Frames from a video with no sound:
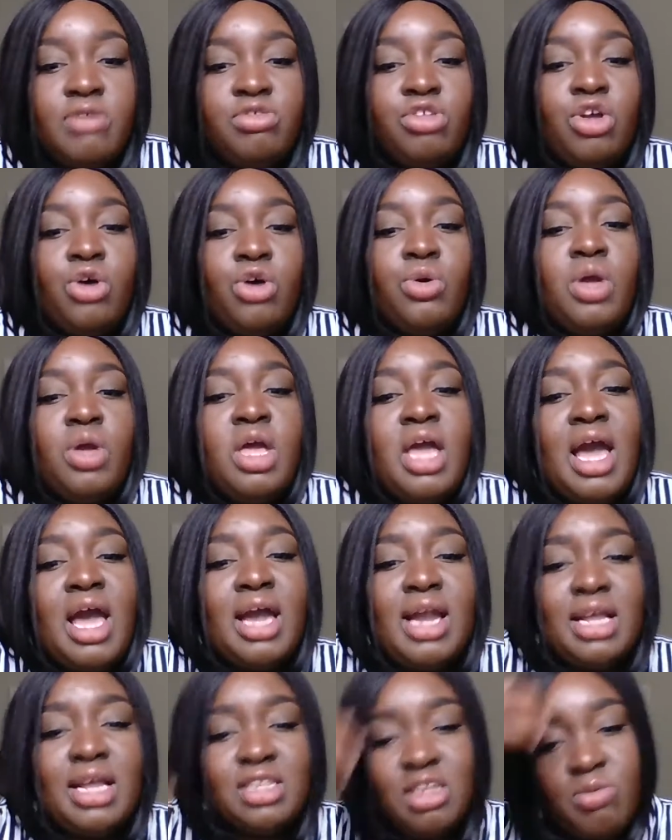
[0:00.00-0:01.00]
So I
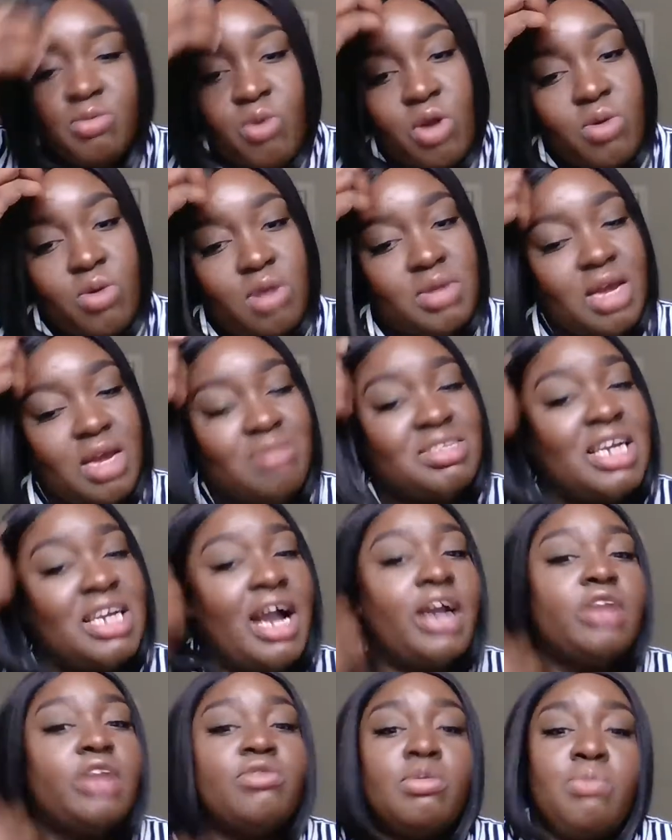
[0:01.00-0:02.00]
got to the point where I'm like, I'm
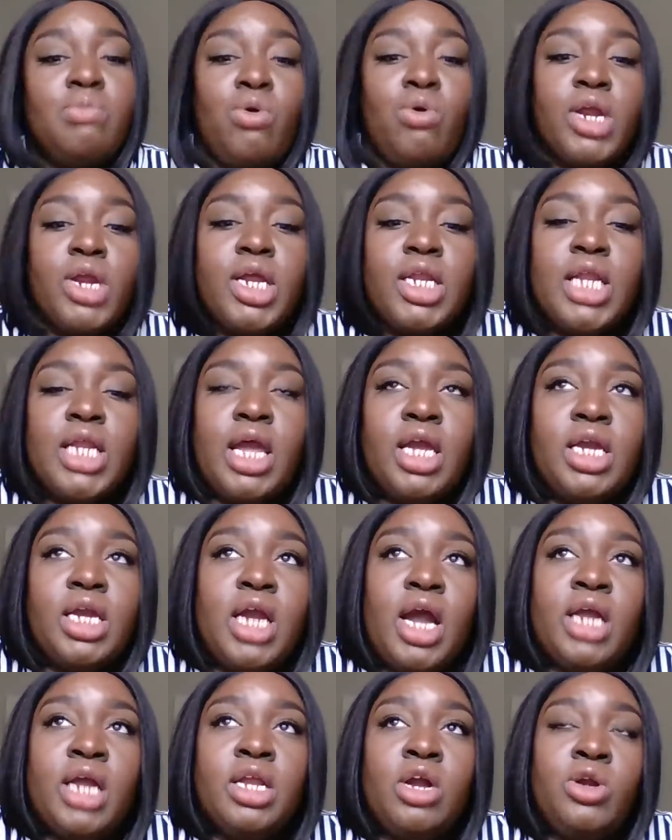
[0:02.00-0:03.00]
tired of reporting,
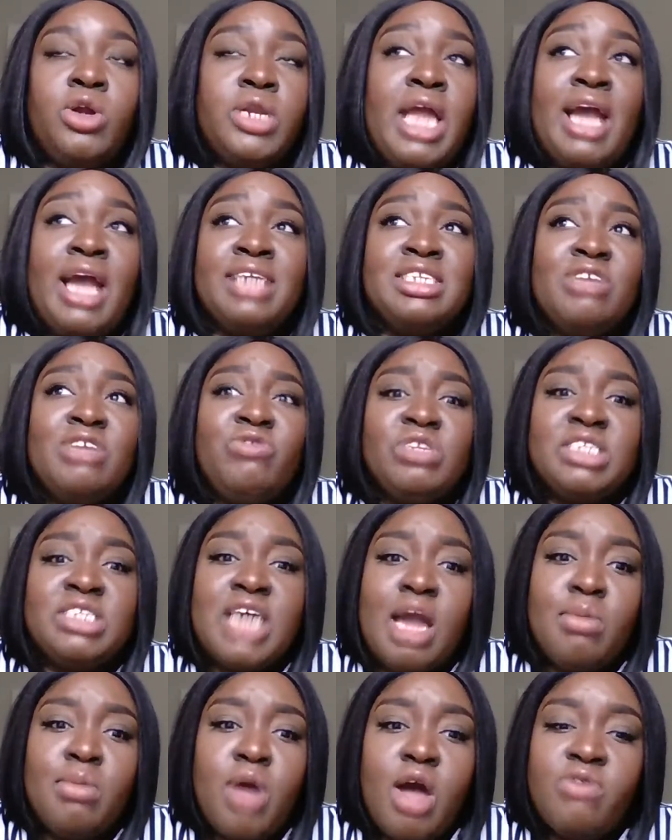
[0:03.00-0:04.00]
and asking for
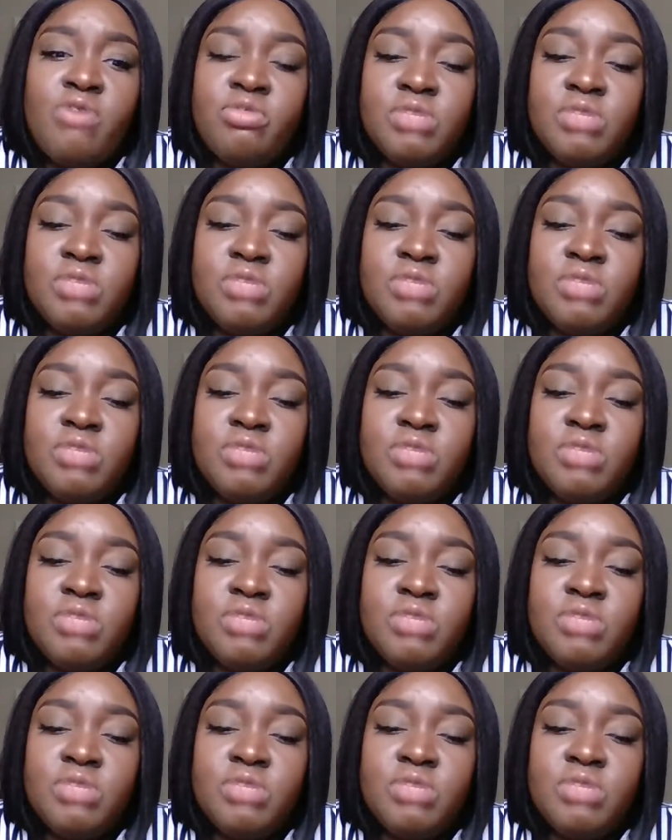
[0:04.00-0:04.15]
time off.